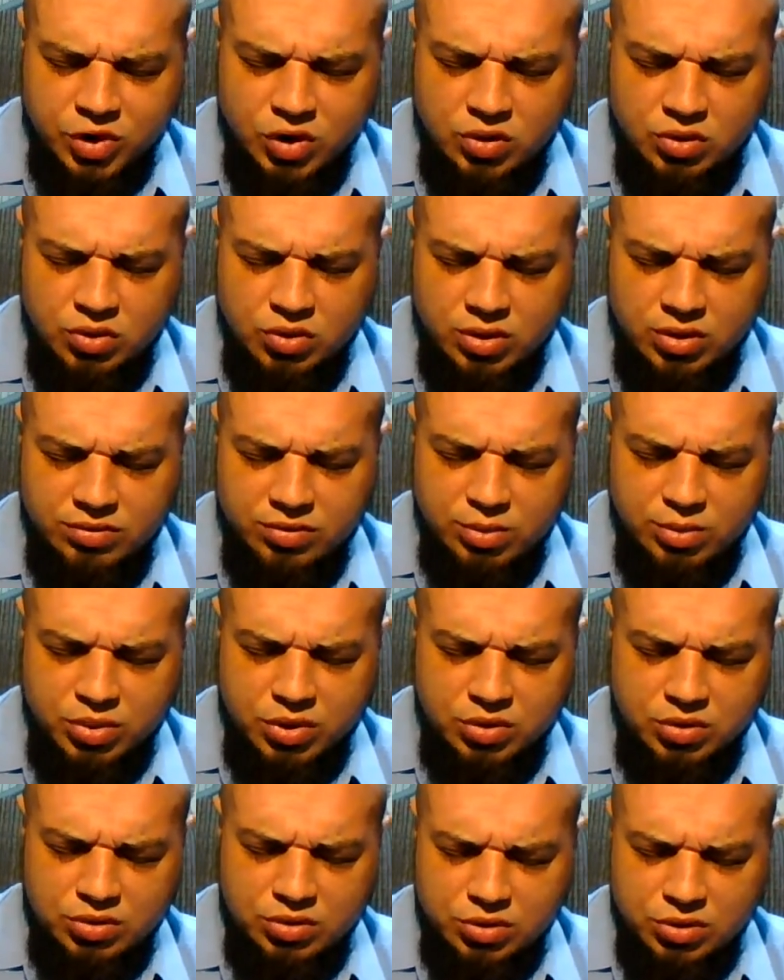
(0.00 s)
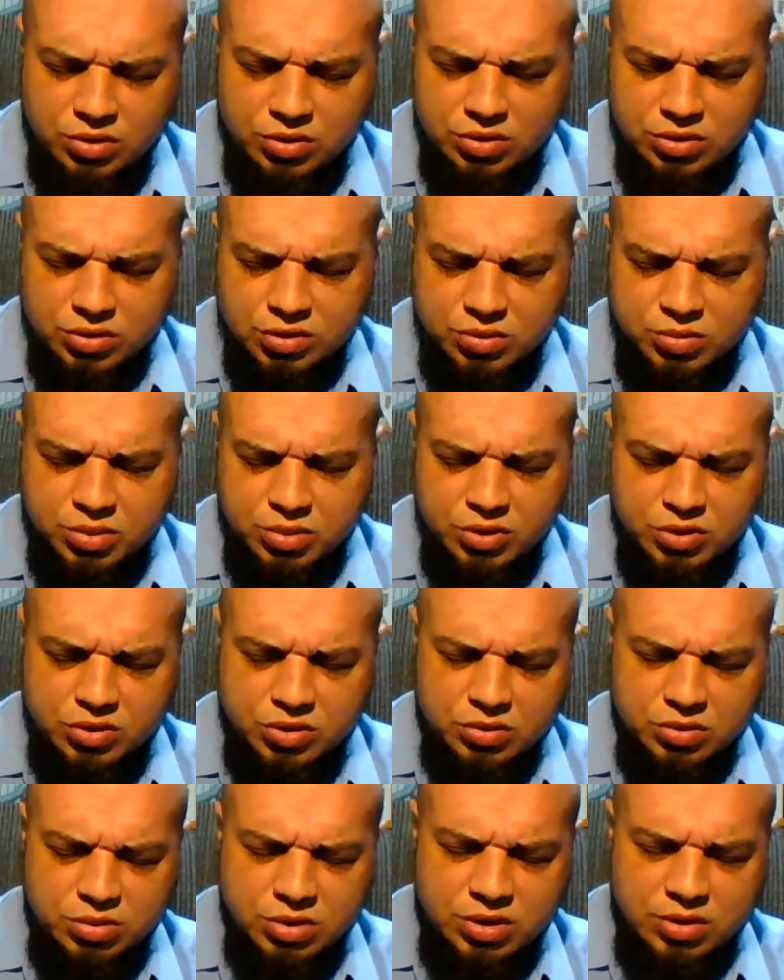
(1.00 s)
you know, every persecution is
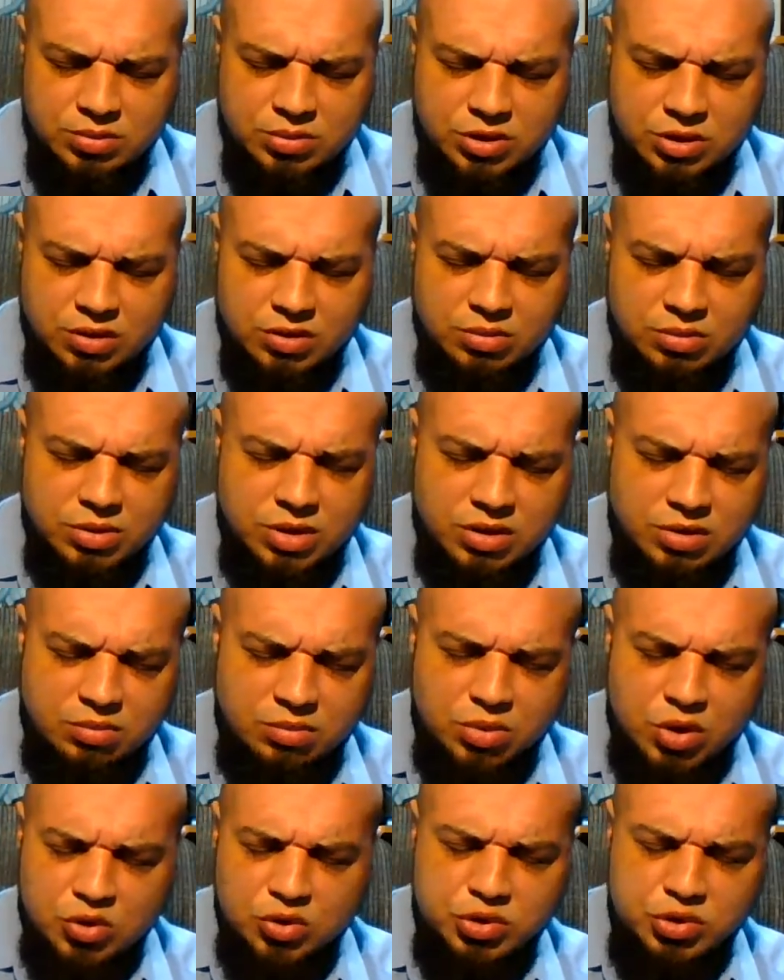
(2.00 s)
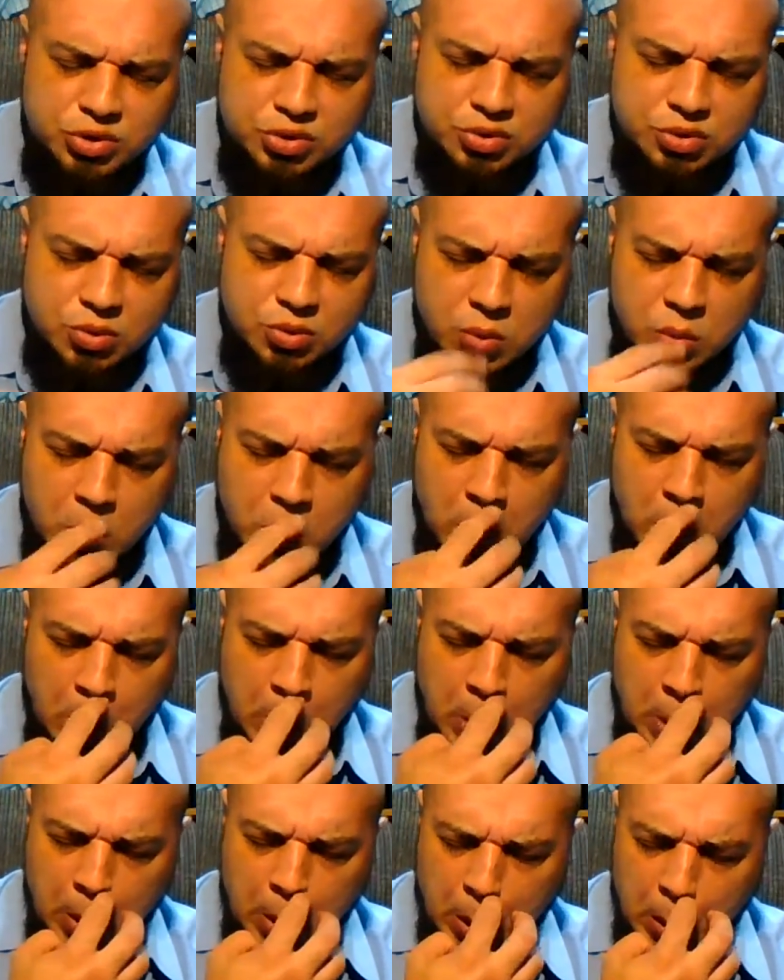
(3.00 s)
spiritual, but I'm talking about emotional
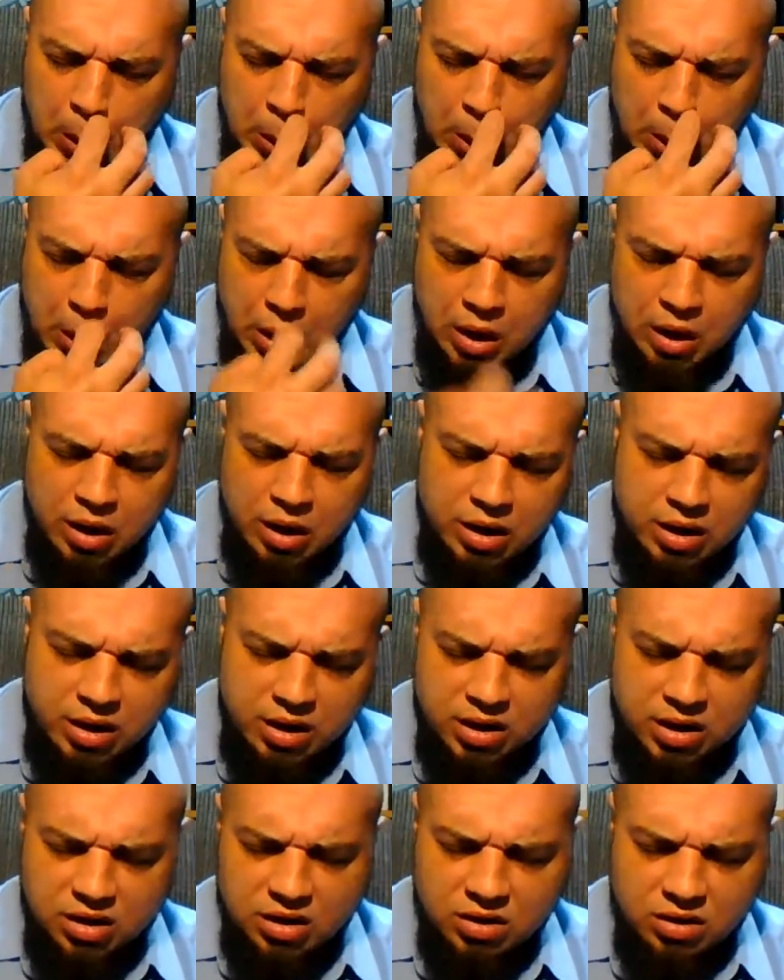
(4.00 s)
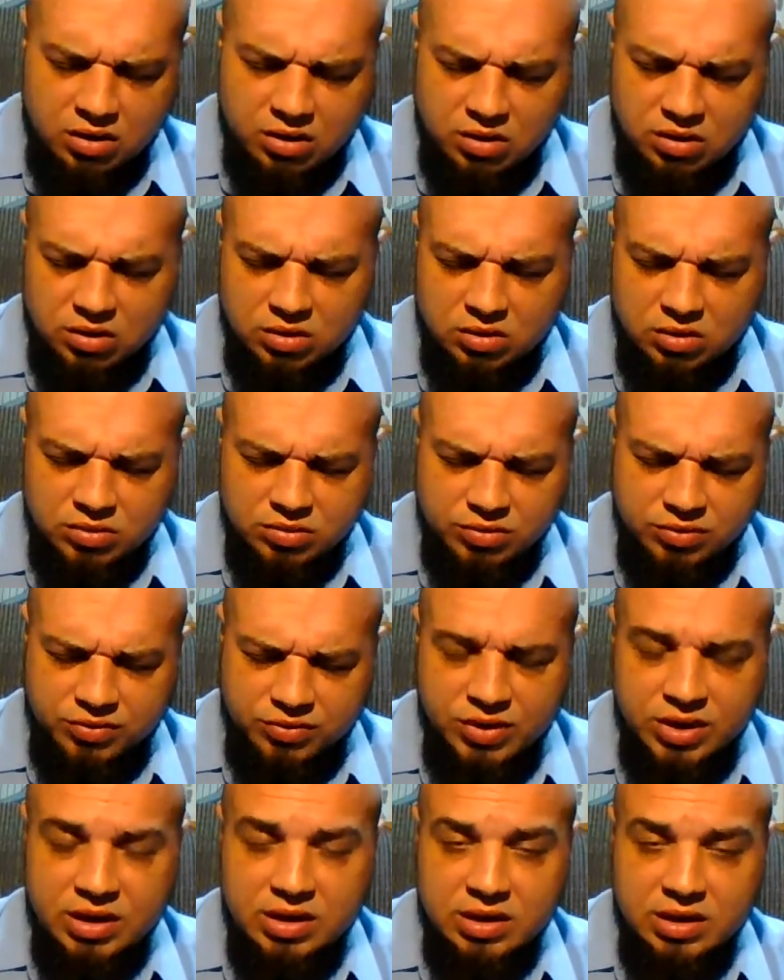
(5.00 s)
and uh,
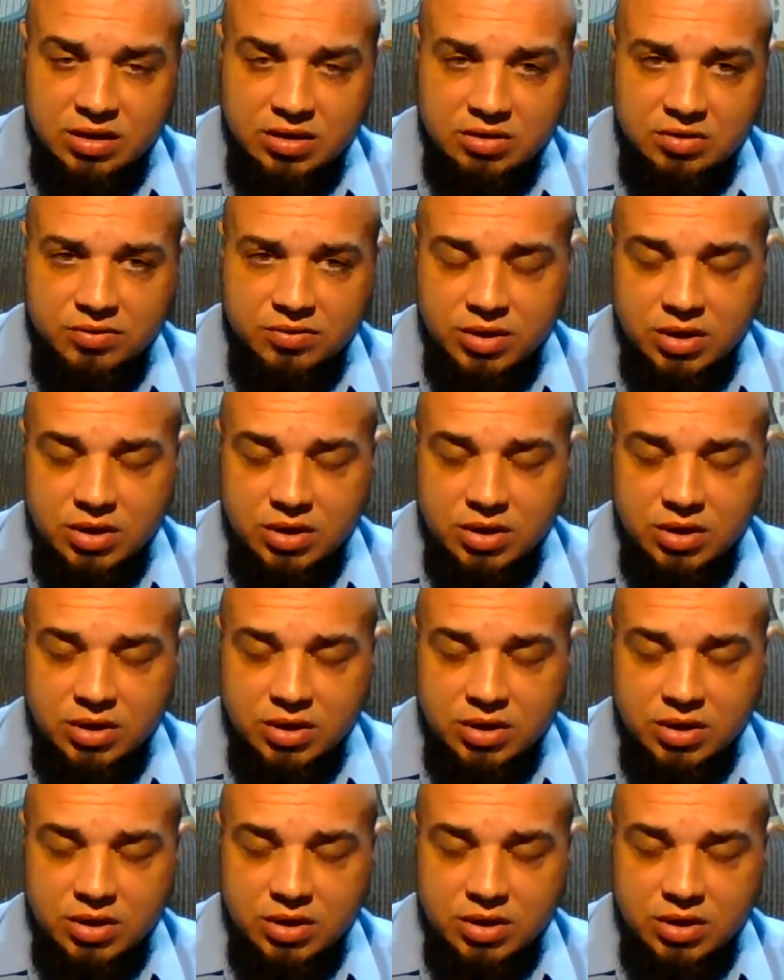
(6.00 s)
feelings,